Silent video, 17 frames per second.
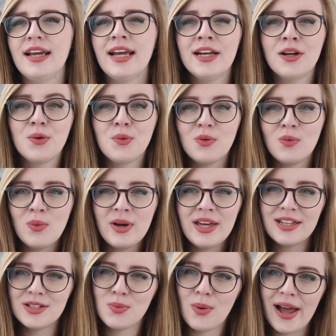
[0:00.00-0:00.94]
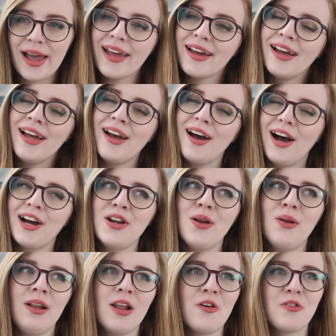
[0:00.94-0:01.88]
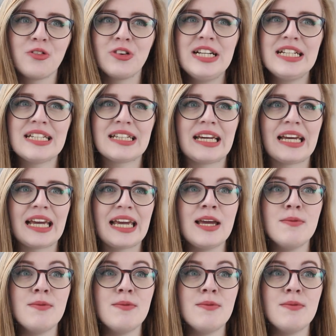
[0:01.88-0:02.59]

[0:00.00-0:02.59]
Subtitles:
In a weird way, I don't love reading it.